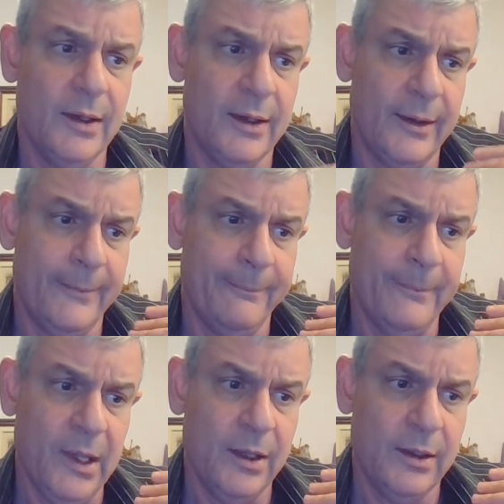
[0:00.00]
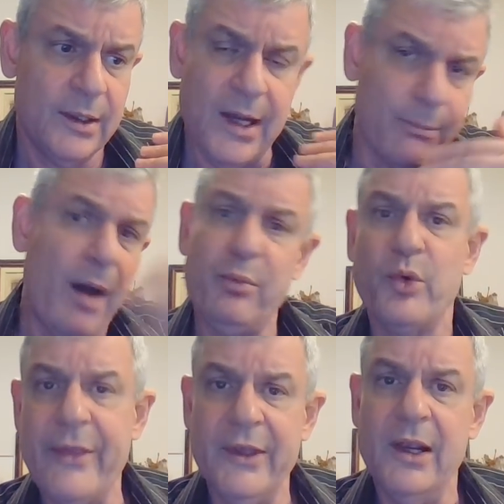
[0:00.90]
come up
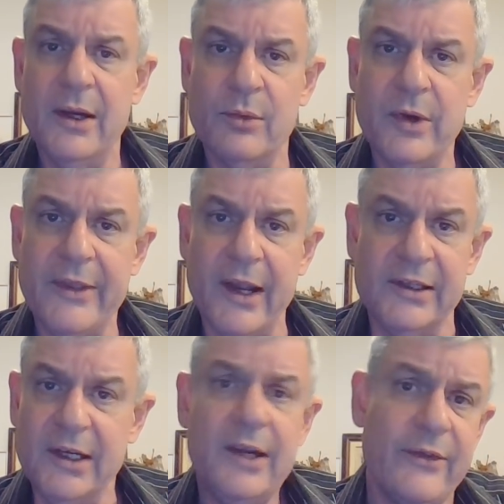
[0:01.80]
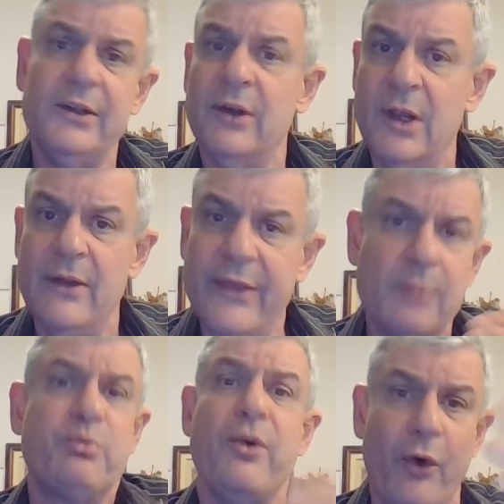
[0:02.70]
with the idea that
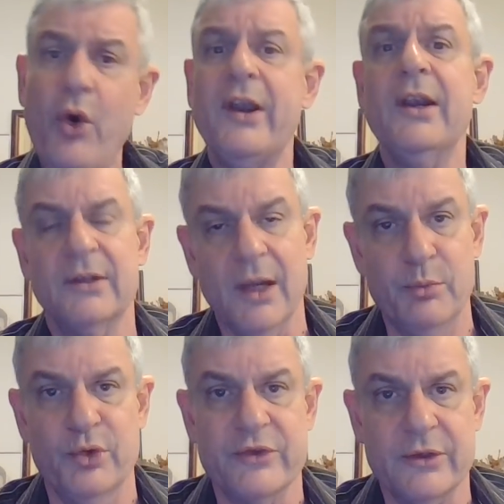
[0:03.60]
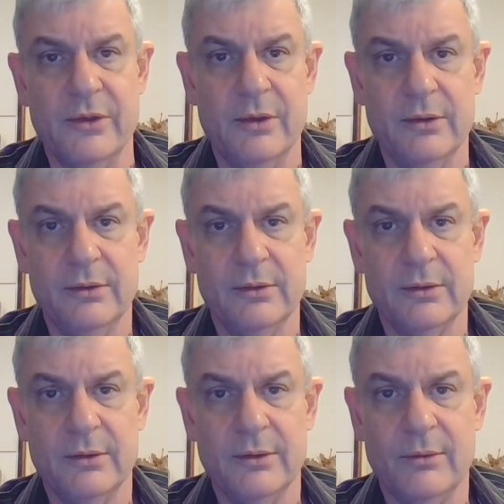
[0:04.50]
they're provoking the abuser.
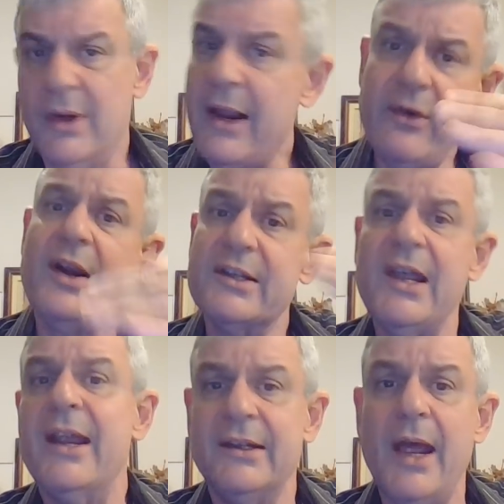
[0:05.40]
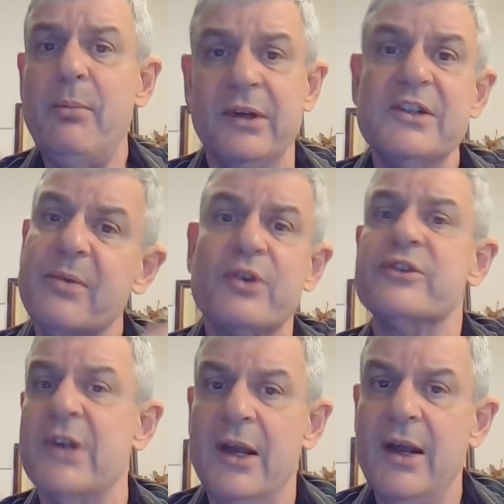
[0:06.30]
Whatever had happened is
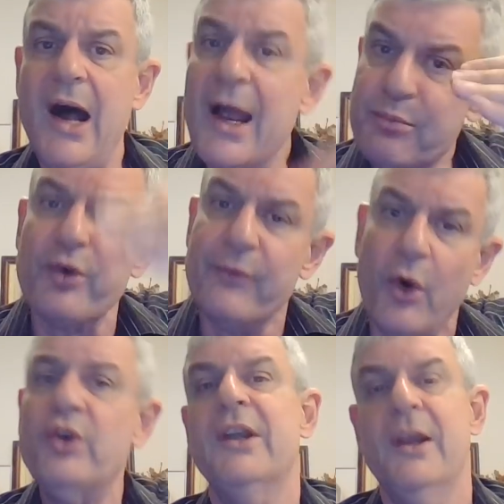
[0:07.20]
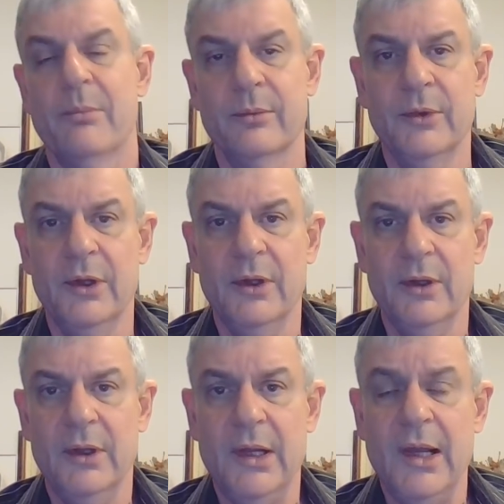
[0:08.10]
because I provoked him.
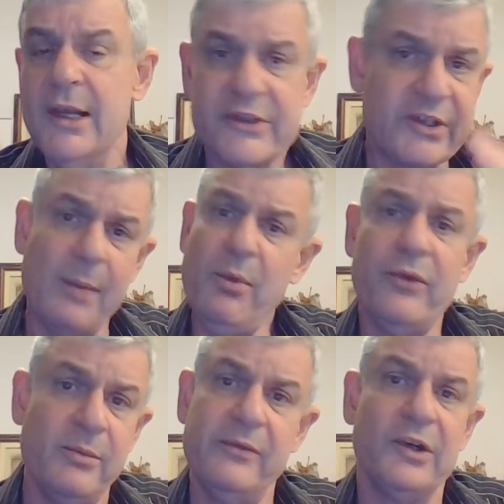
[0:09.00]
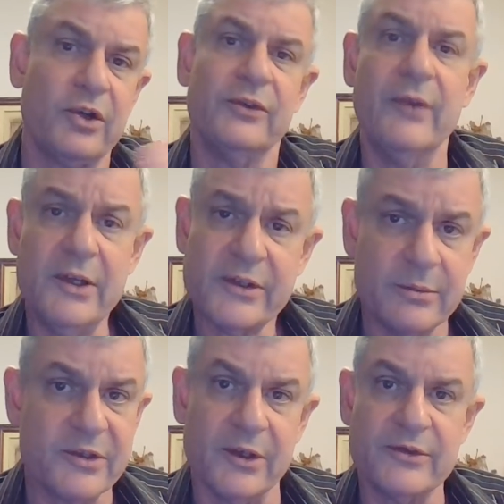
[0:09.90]
Some of them even convince
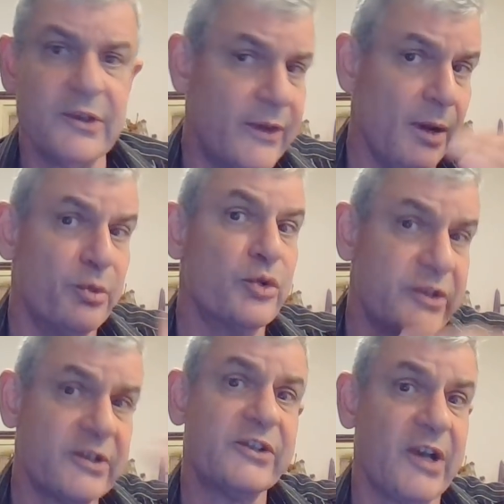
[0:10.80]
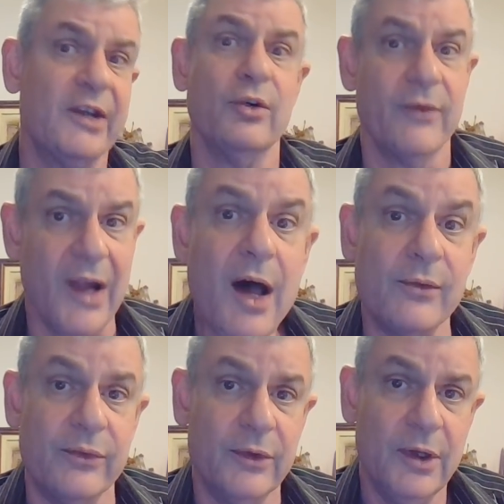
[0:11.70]
themselves that the abuse is a sign of
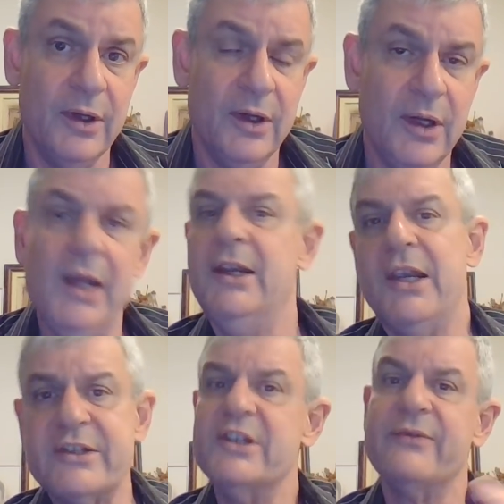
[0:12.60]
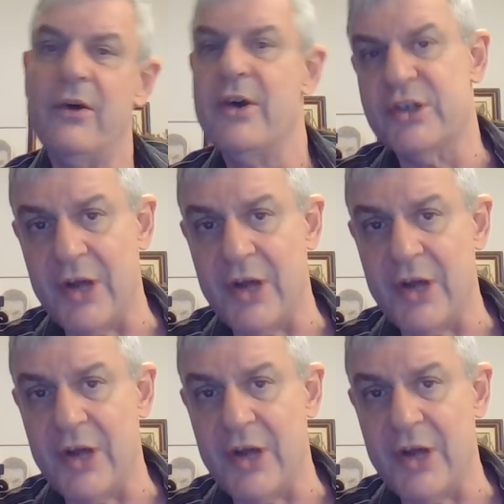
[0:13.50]
love. Yes, he's very